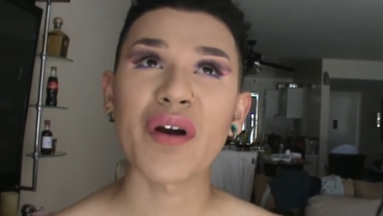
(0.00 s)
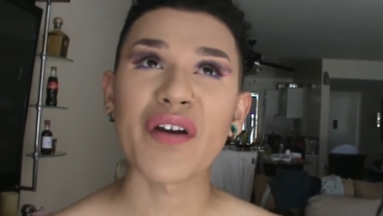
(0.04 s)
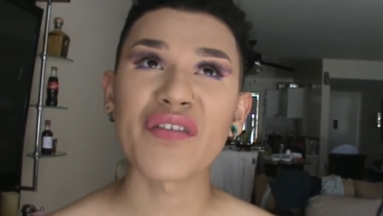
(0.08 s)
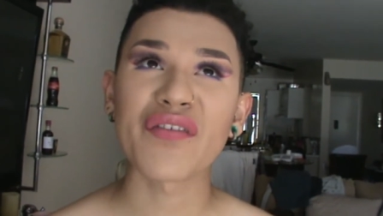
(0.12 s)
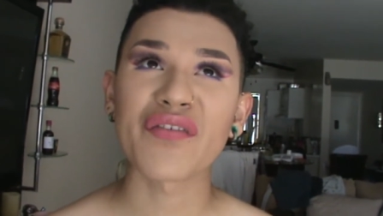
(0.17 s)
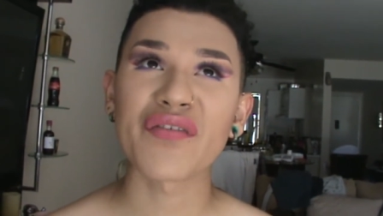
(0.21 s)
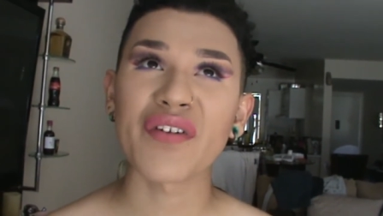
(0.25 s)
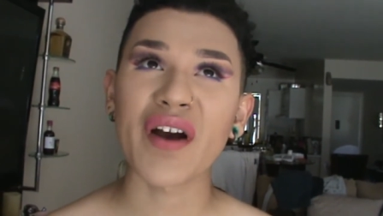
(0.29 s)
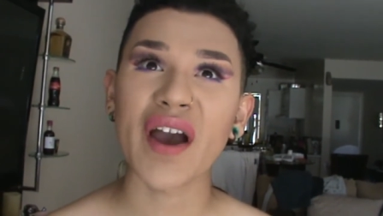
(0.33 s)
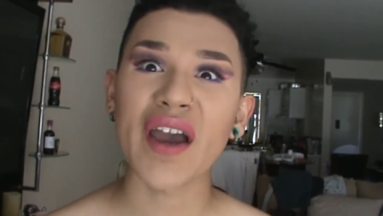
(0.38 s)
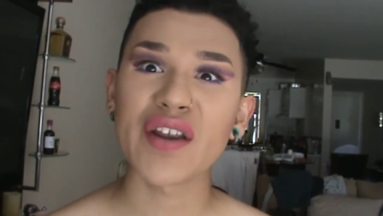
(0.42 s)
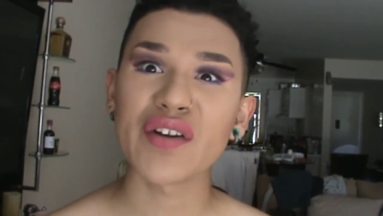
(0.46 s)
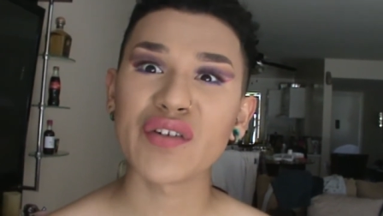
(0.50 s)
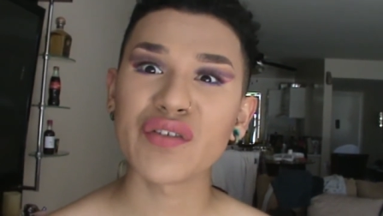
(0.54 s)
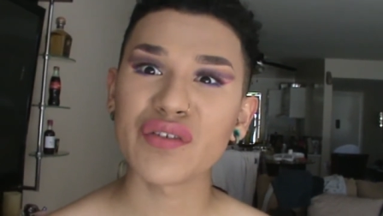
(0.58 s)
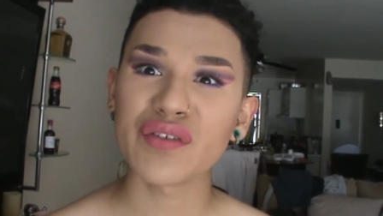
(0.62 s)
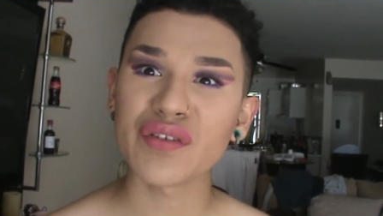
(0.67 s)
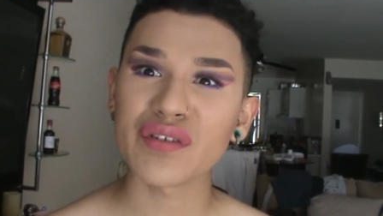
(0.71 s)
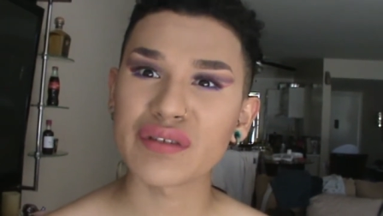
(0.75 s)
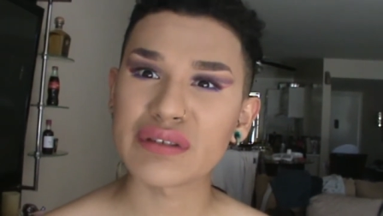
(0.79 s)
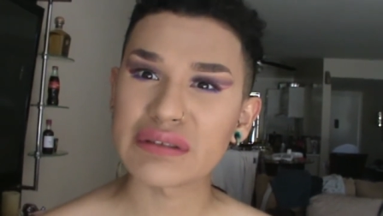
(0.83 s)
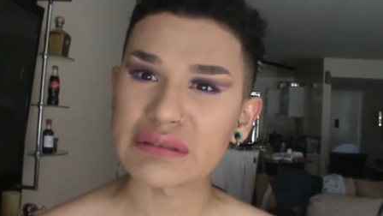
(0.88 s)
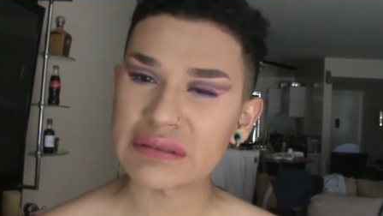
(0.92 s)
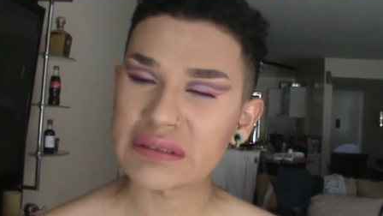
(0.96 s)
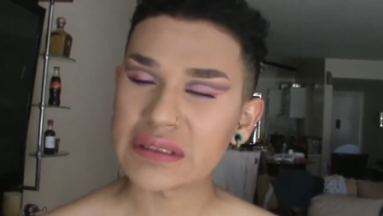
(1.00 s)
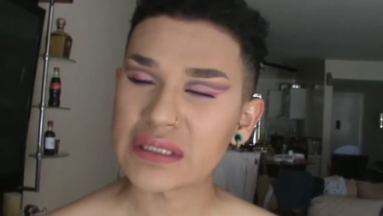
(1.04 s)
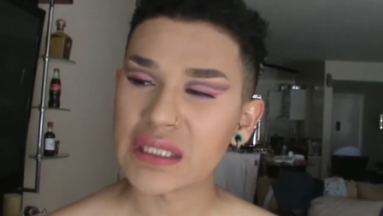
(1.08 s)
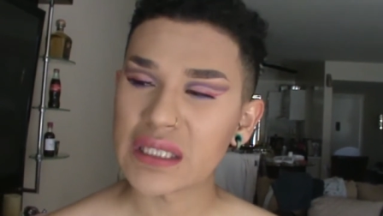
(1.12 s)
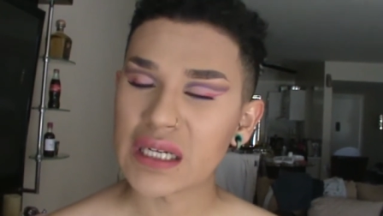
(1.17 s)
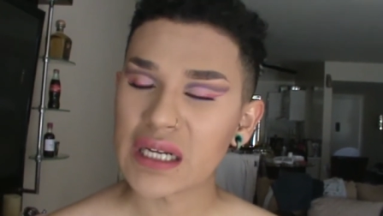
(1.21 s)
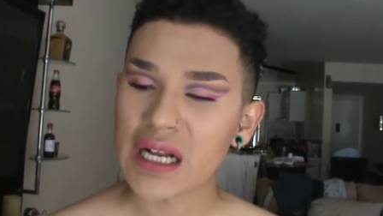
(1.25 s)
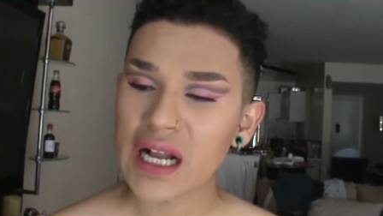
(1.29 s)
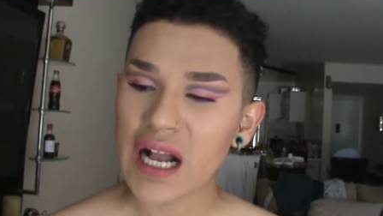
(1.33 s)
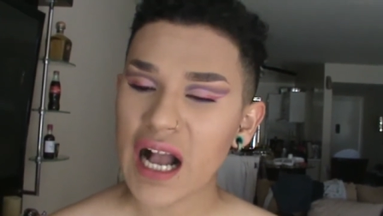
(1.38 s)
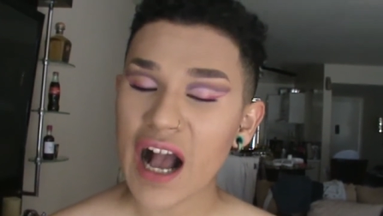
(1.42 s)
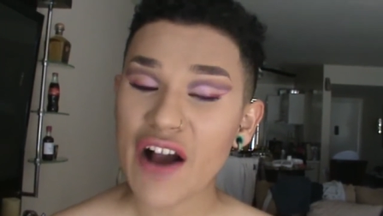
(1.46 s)
final...
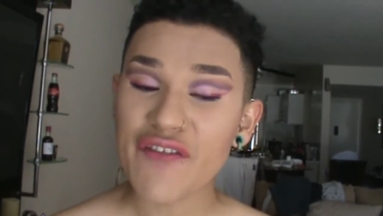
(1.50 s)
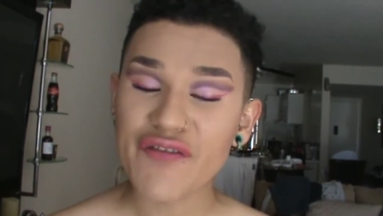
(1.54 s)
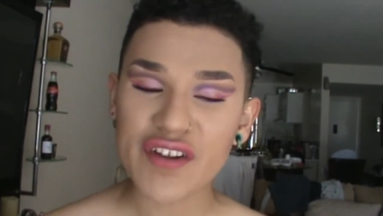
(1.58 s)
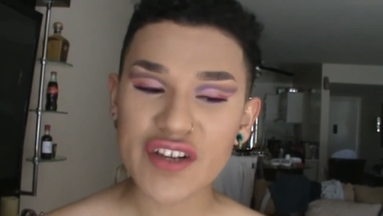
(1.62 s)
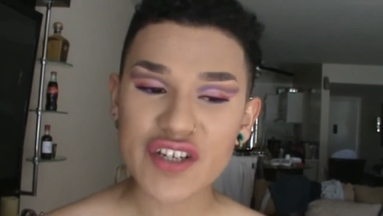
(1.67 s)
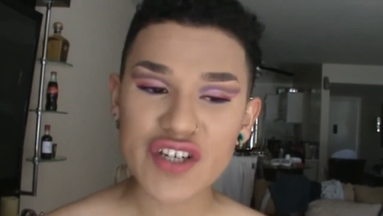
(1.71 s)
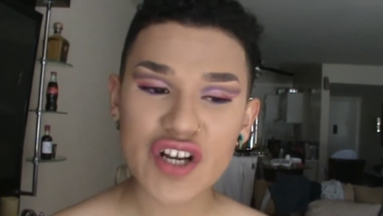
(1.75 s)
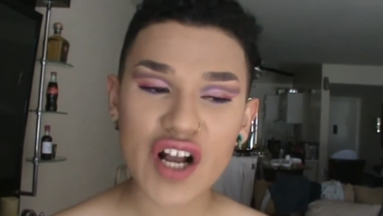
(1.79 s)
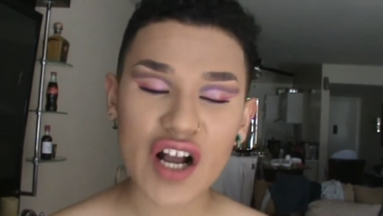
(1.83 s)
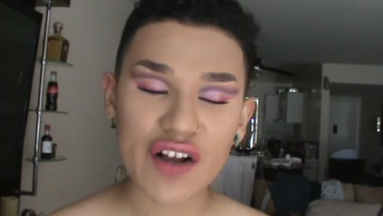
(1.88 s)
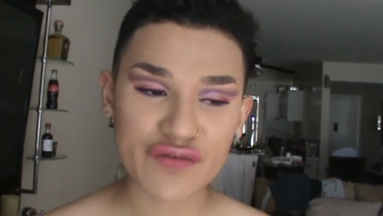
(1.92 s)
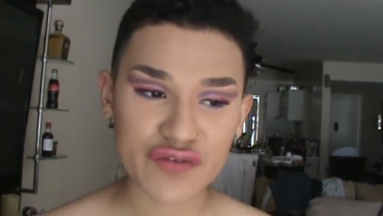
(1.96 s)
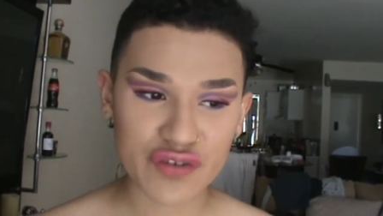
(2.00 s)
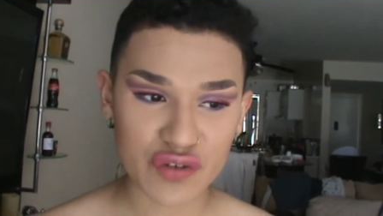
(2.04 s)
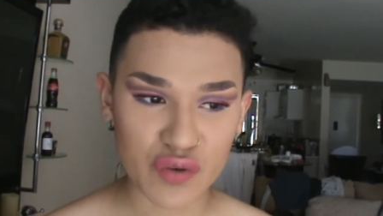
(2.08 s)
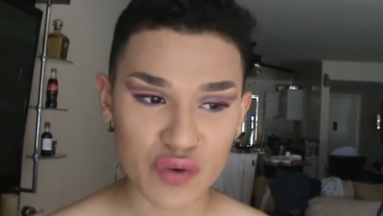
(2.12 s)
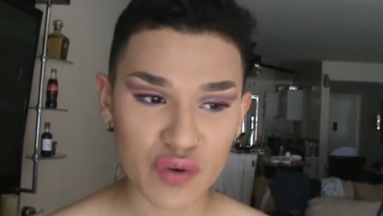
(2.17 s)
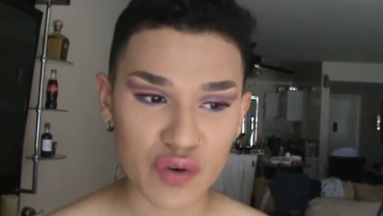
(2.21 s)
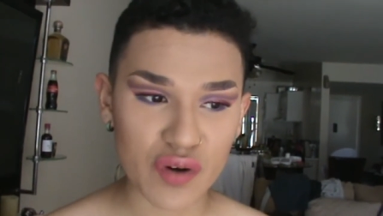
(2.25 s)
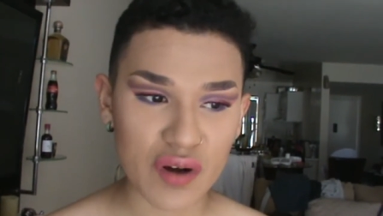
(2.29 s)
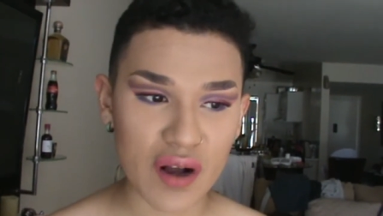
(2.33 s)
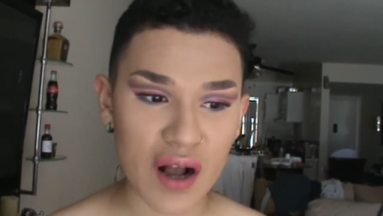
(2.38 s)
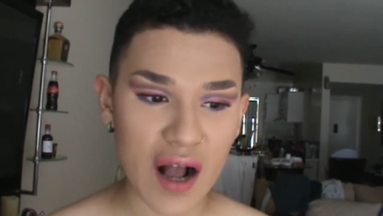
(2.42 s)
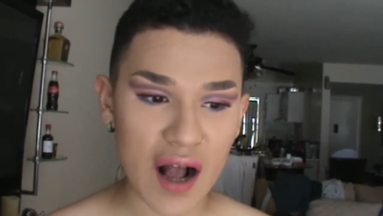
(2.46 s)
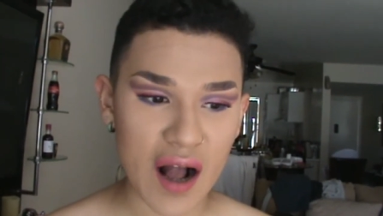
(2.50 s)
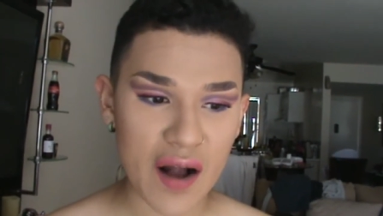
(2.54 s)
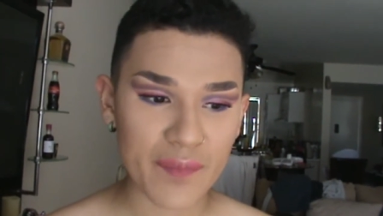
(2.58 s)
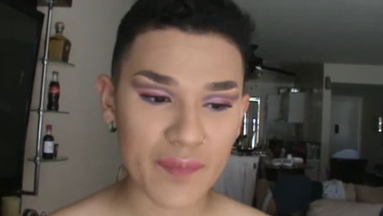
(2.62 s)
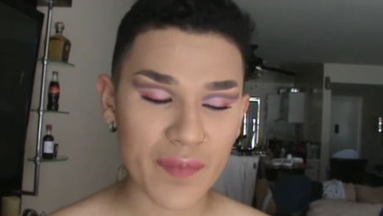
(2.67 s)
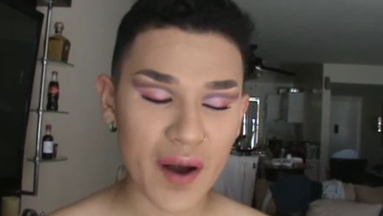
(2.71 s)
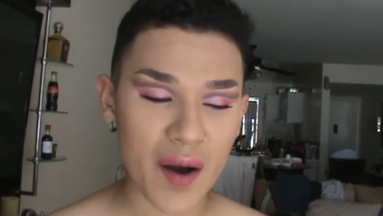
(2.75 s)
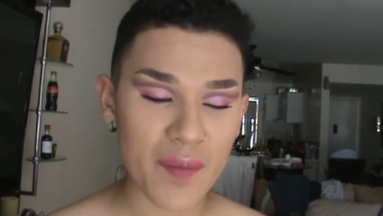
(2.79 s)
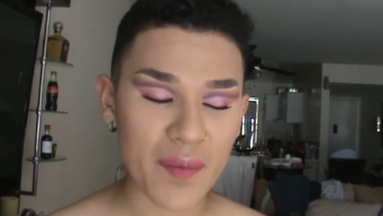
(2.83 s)
I'm finishing off school on